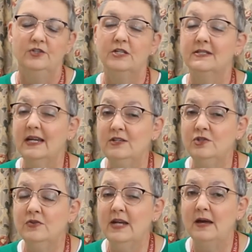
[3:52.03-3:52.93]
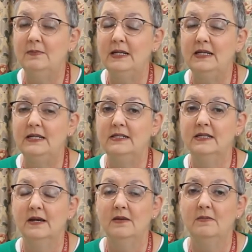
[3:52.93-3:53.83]
Gestational diabetes
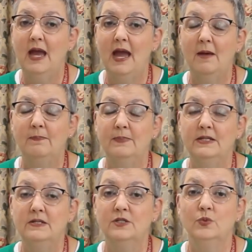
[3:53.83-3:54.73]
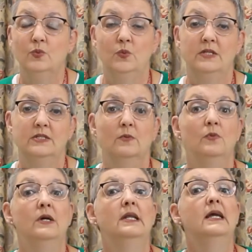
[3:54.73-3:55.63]
happens when
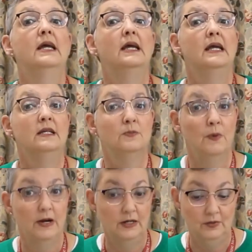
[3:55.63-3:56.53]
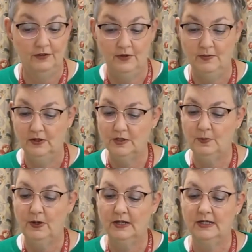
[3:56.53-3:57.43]
someone is pregnant, when a female is
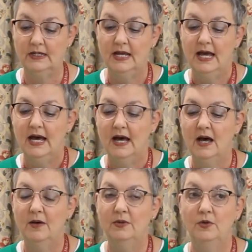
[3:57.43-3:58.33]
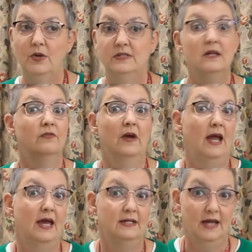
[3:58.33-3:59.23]
pregnant, who has never
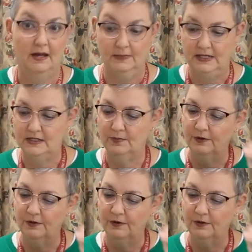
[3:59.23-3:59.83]
had diabetes